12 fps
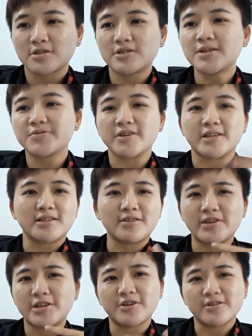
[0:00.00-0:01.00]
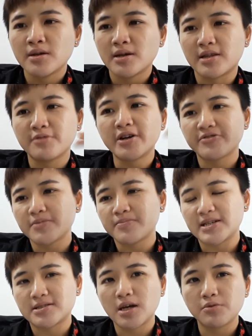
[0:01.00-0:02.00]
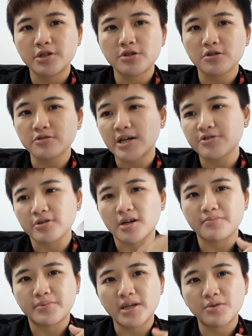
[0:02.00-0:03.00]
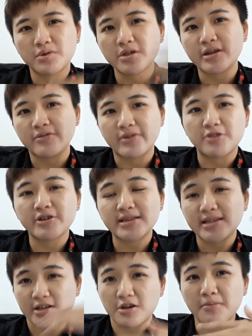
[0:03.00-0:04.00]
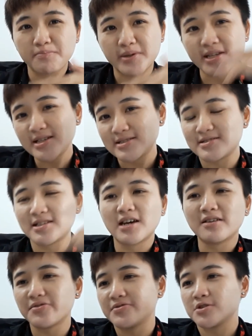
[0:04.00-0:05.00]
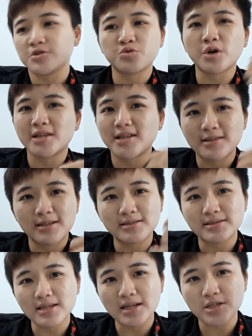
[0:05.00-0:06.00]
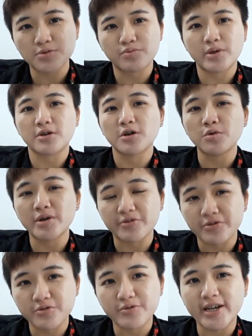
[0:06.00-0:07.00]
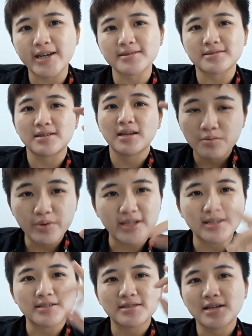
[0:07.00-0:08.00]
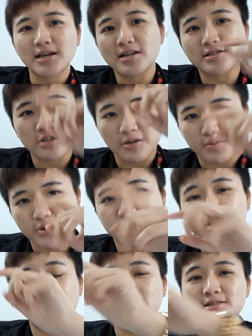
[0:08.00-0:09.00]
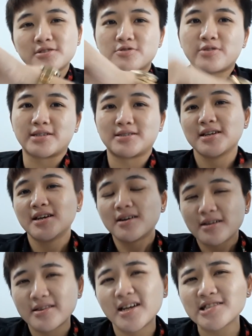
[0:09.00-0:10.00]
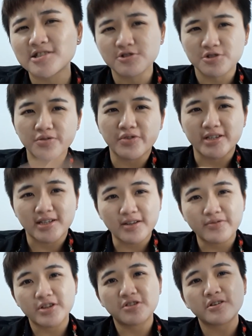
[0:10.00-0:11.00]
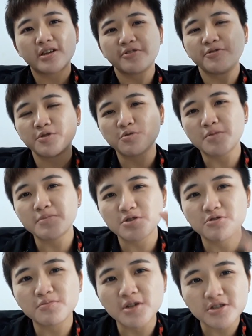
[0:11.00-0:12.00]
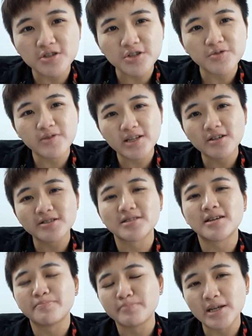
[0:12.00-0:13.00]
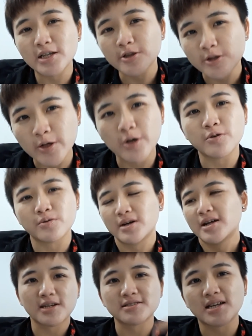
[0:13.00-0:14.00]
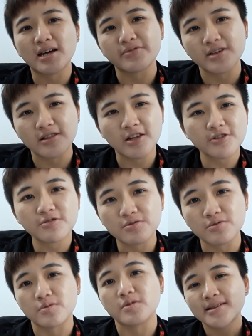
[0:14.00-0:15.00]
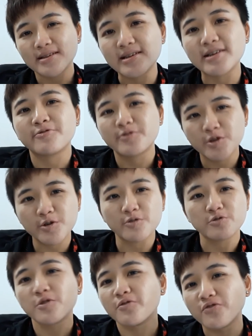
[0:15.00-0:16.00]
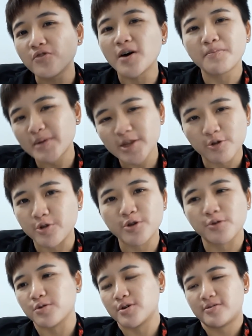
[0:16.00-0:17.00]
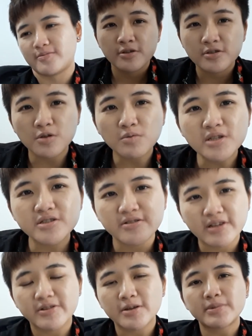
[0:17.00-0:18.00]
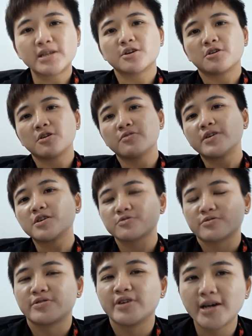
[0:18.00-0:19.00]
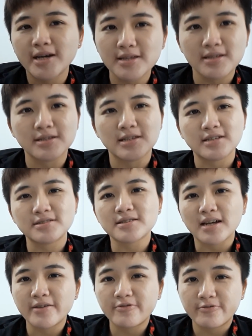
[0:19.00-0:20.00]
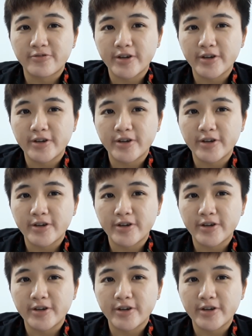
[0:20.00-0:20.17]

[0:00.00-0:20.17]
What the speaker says: So that's for another video. And then right after pastel, we need to go down to company. We need to evaluate the company itself, SWOT analysis. We go with strengths, weaknesses, opportunities, threats. That's also for another video. If you want me to do more stocks videos, let me know, because I have a lot to give you, to vomit to you. So once you determine the overall trend in the larger time